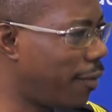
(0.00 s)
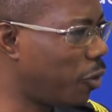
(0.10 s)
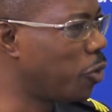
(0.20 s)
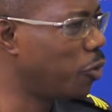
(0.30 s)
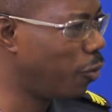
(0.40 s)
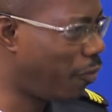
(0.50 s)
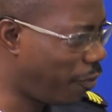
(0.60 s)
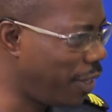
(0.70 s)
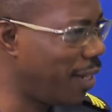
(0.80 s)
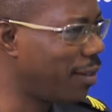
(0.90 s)
or would
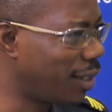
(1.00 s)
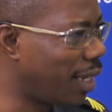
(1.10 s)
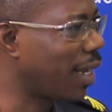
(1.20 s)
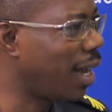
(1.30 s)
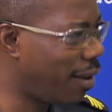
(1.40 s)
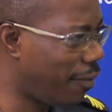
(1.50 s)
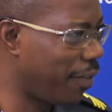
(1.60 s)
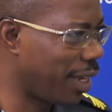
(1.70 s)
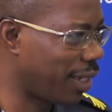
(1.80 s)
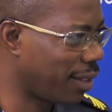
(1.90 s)
feel like having.